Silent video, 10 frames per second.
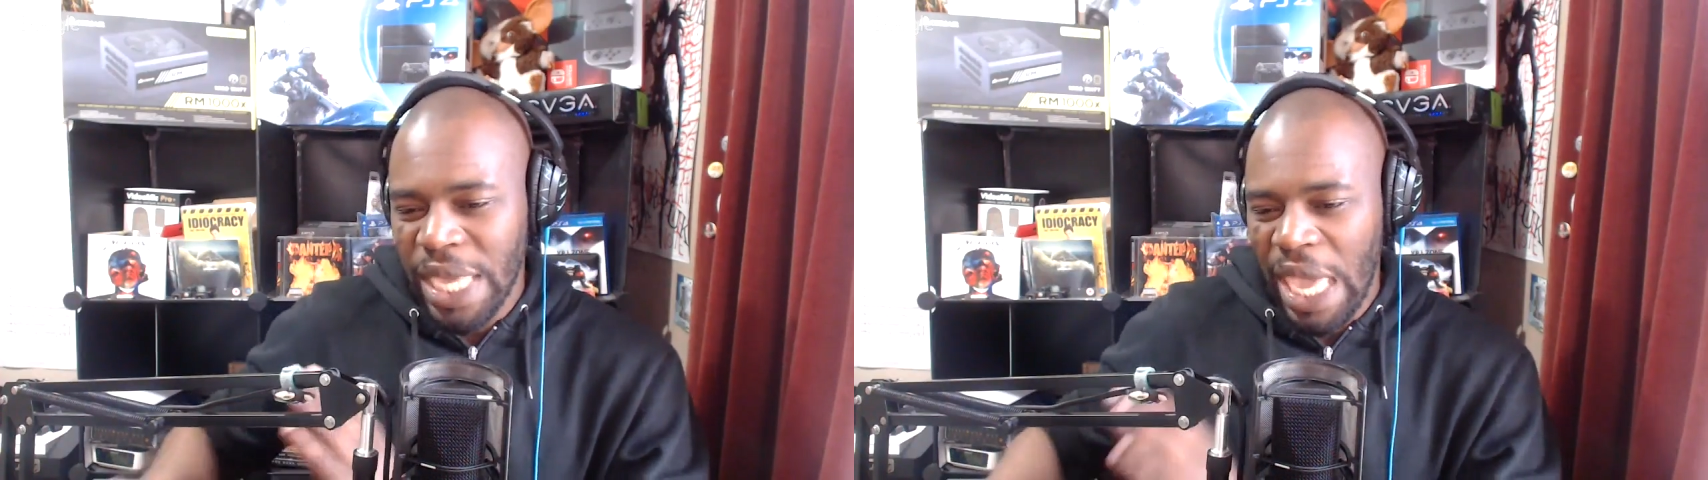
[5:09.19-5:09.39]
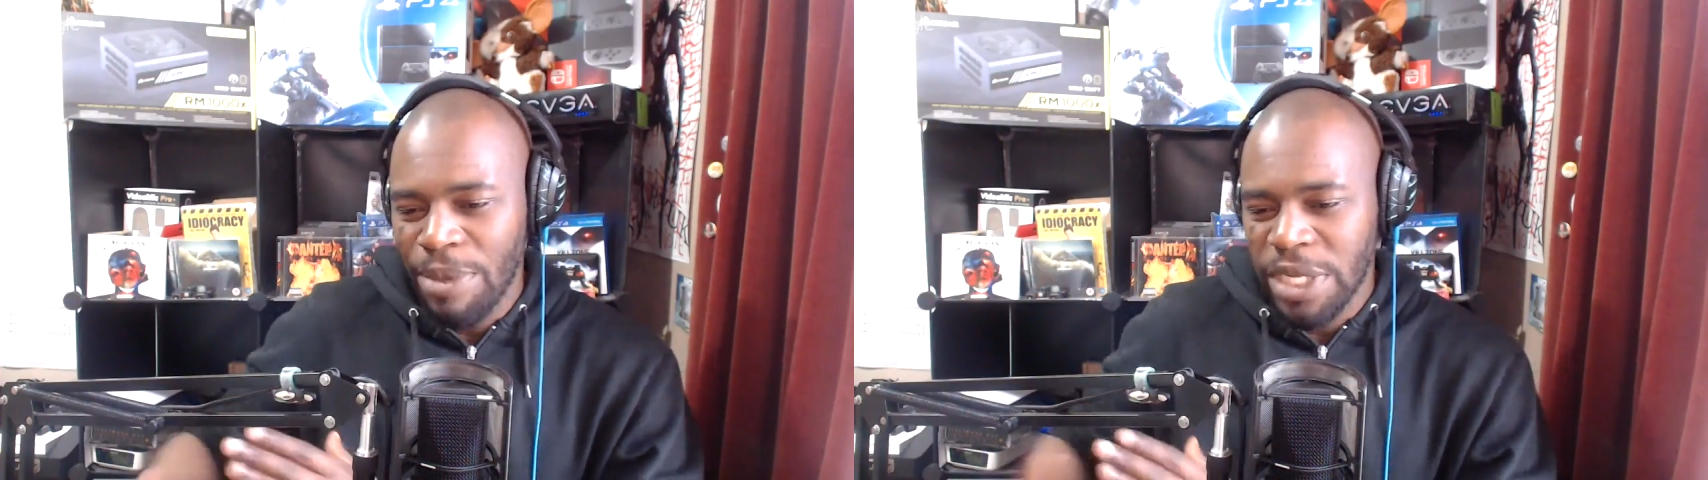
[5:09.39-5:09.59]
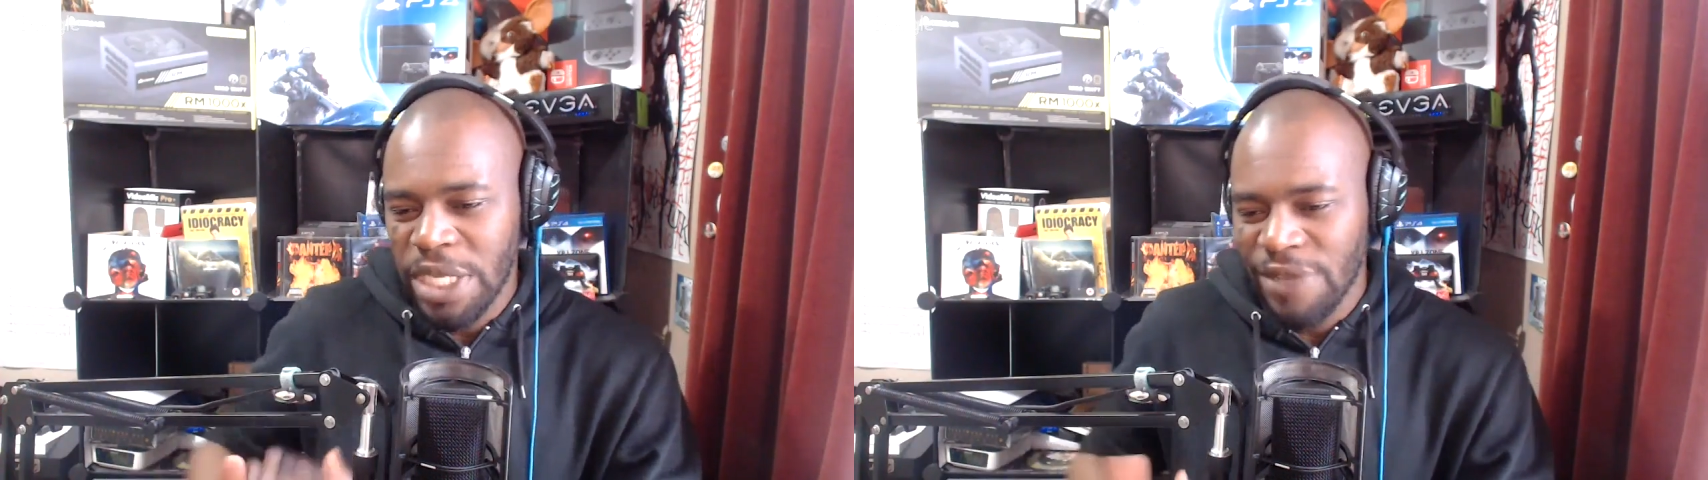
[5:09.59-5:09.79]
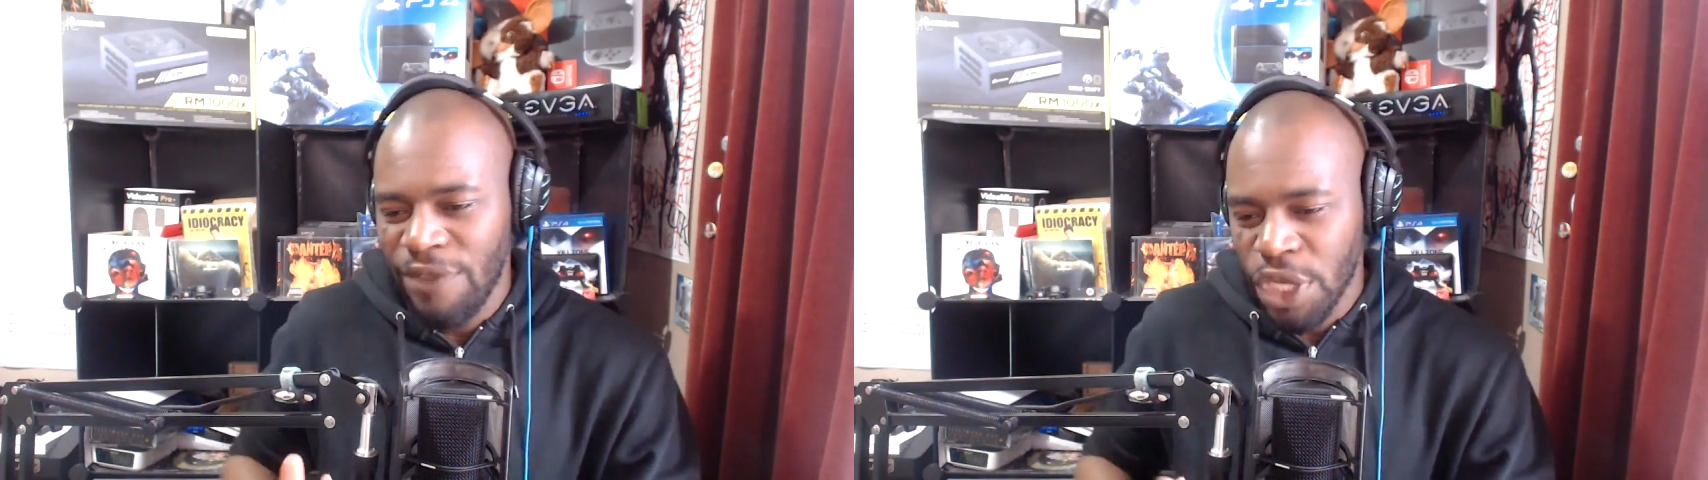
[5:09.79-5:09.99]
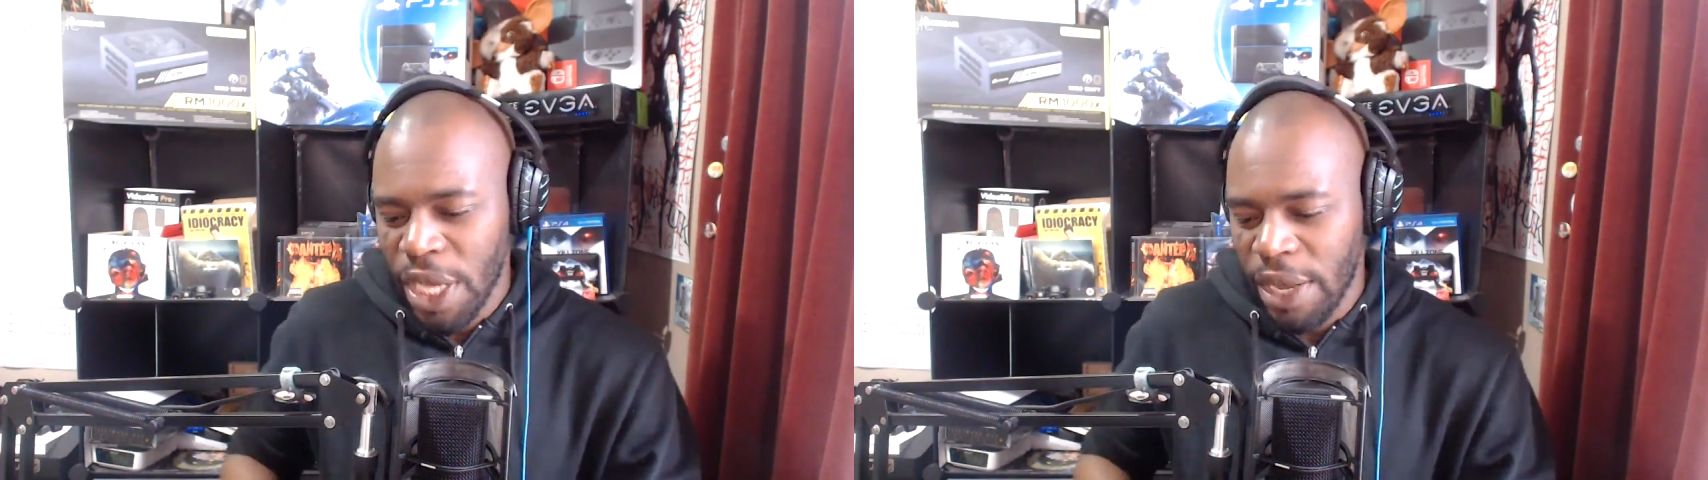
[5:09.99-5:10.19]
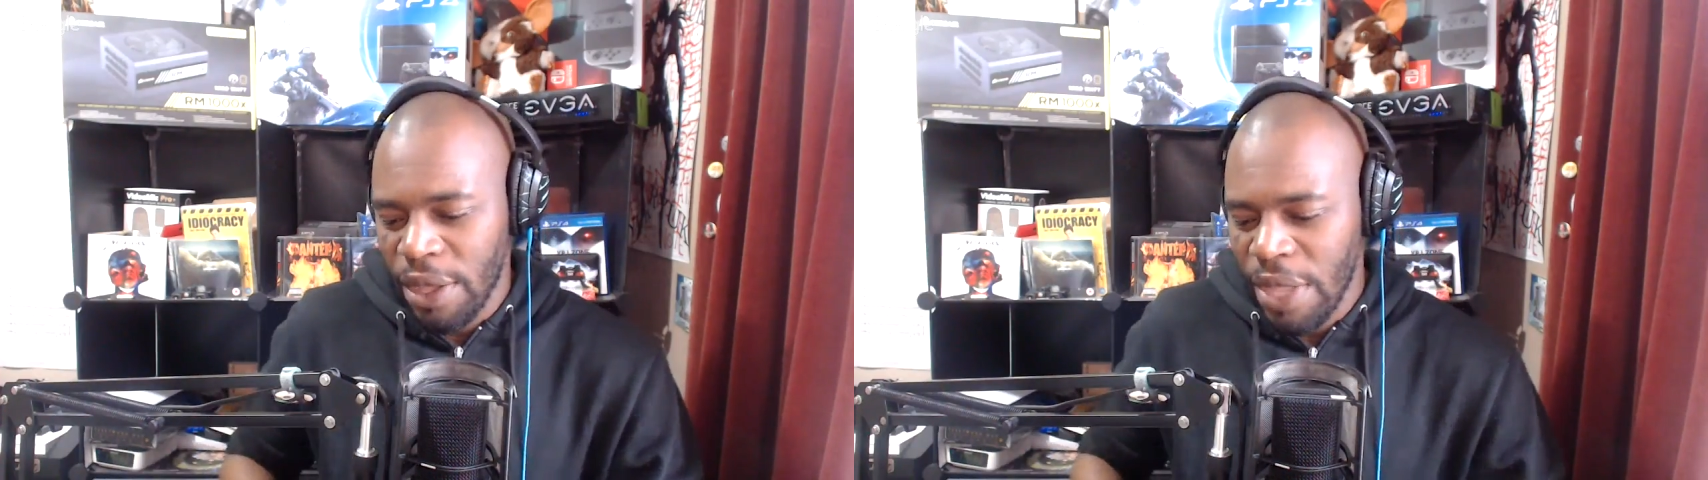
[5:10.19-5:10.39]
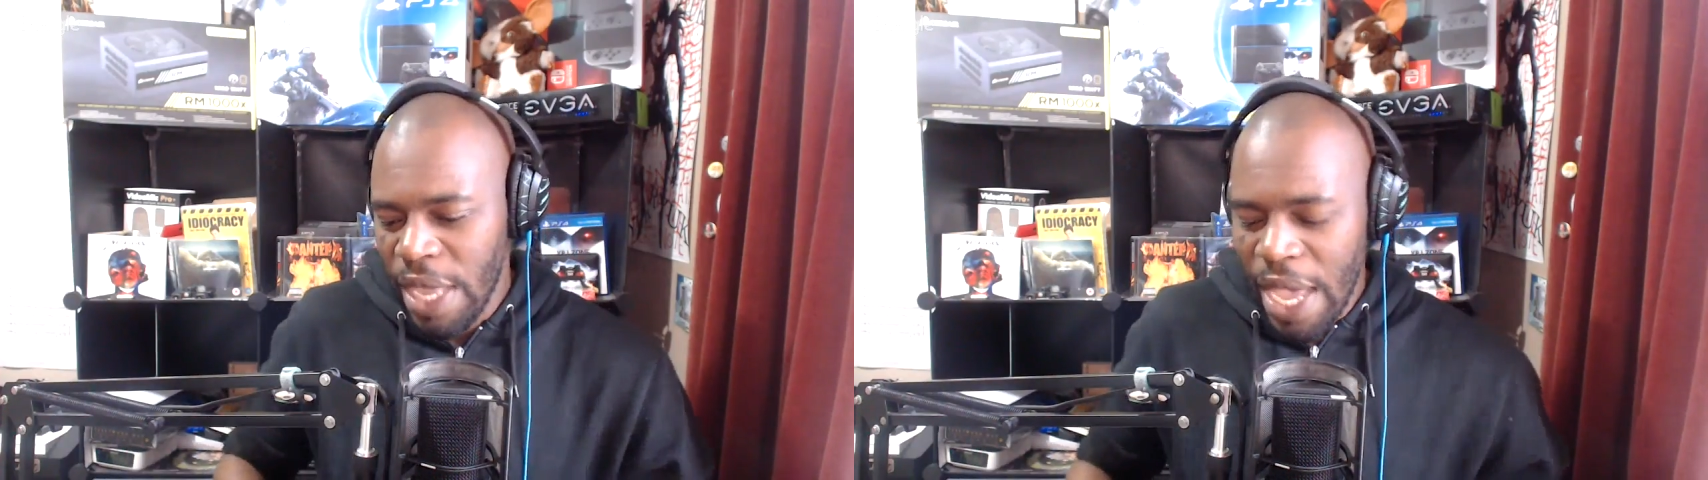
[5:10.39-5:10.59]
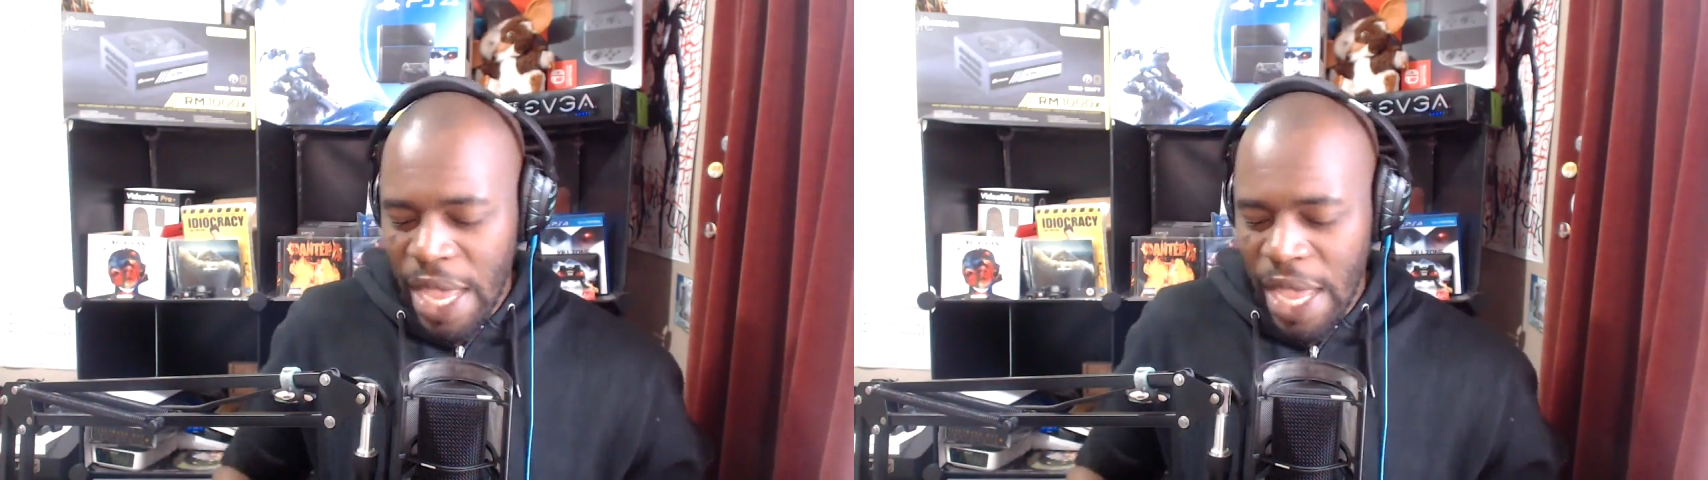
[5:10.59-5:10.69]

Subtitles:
as a gaming / vlog channel.